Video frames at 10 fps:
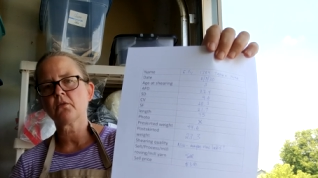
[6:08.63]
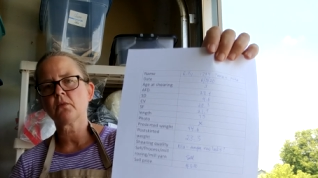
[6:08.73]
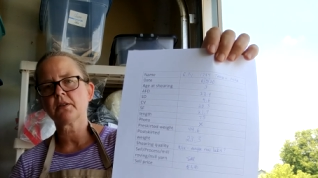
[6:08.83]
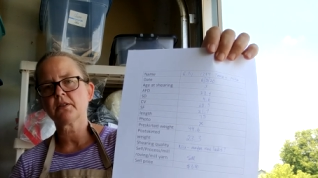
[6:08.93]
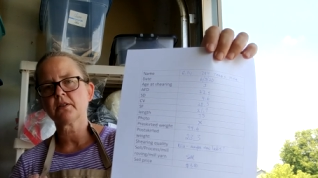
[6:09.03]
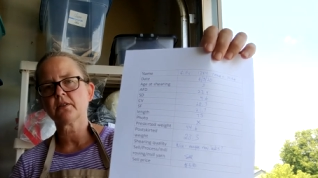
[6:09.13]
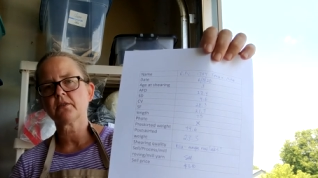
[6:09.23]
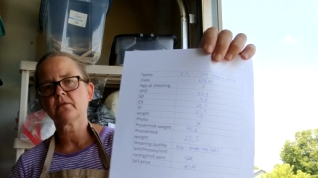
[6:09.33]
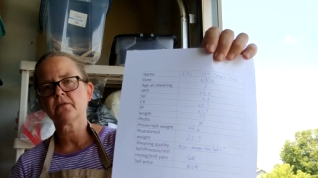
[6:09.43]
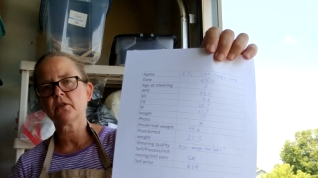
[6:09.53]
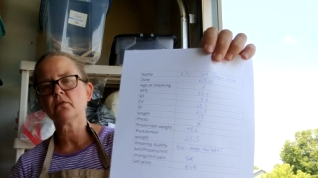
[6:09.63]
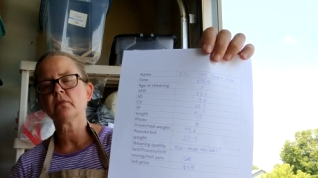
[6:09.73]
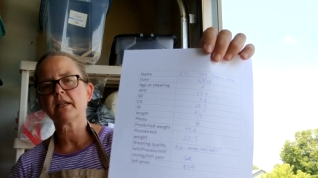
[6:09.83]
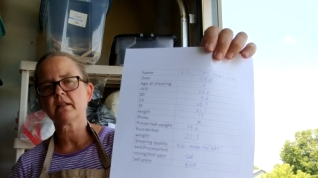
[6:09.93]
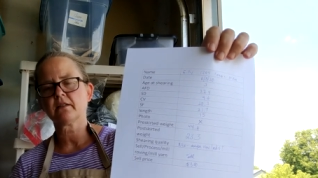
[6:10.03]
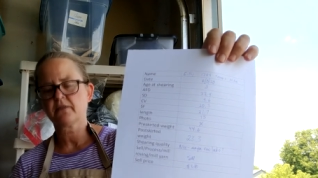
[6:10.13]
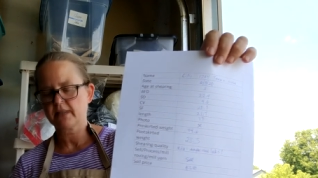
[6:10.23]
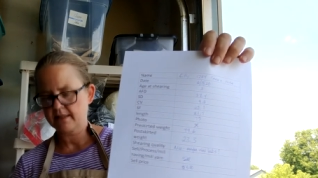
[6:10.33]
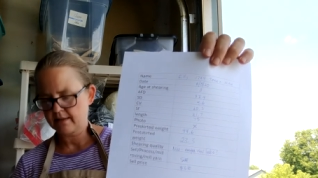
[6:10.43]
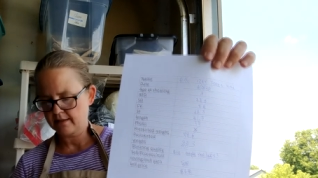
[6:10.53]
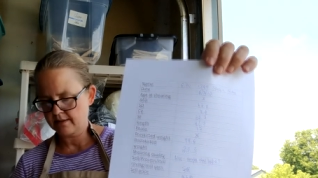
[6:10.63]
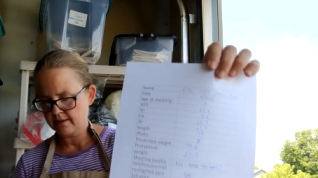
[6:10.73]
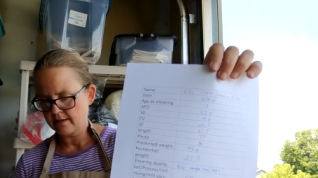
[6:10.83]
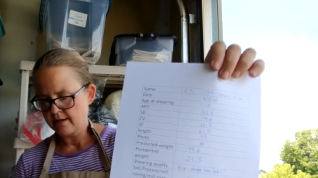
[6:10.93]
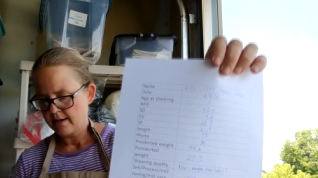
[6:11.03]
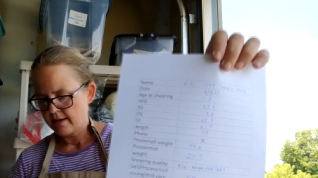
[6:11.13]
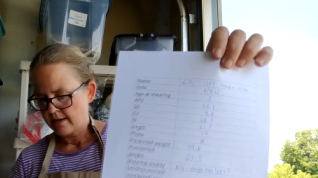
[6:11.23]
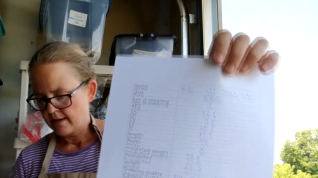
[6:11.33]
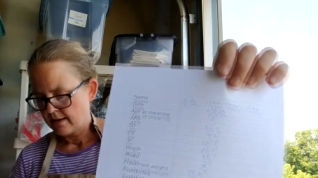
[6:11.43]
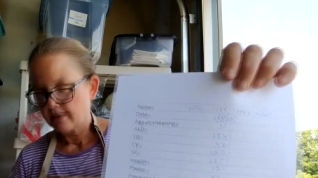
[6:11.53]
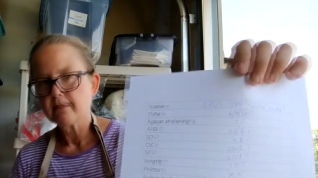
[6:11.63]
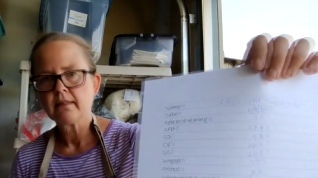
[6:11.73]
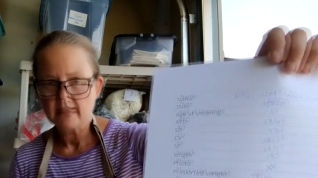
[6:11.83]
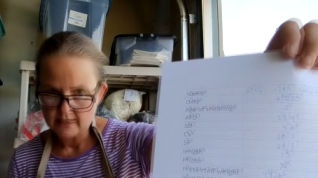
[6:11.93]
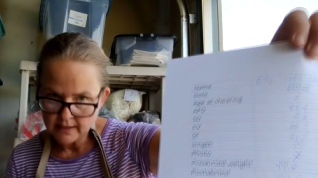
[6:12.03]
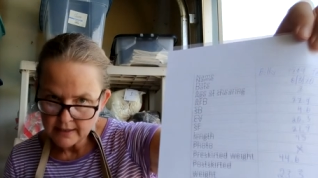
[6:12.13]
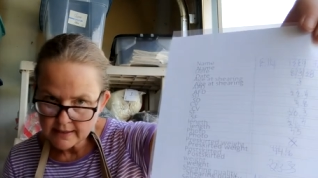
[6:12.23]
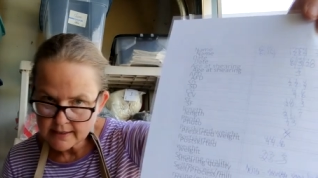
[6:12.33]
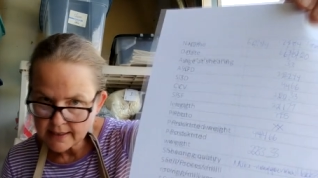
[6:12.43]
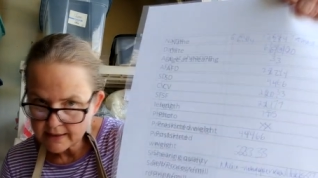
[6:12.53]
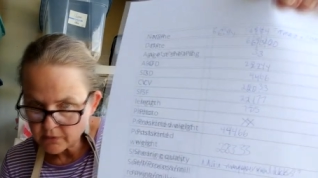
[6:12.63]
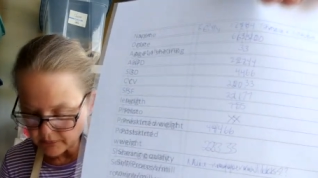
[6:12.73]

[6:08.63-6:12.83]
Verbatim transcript: what the full weight of the fleece is. And then I take a